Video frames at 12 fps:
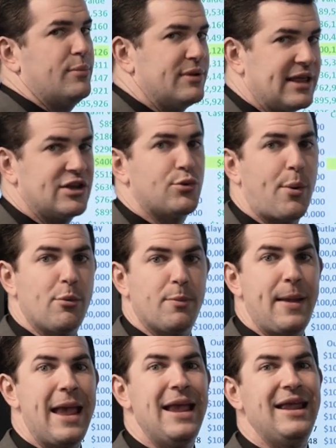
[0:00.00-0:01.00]
but that's what we're
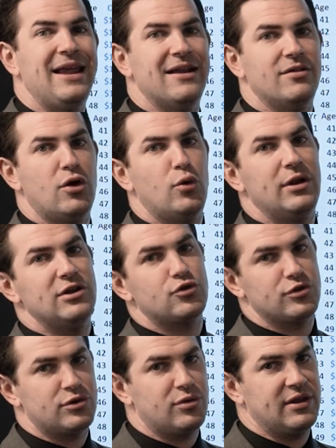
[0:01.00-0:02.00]
paying in loan
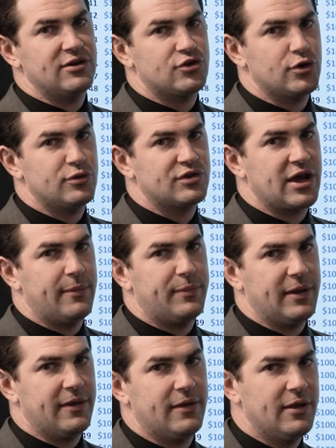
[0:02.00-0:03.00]
interest to the insurance
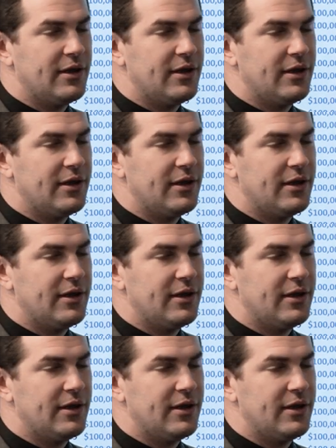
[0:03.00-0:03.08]
company.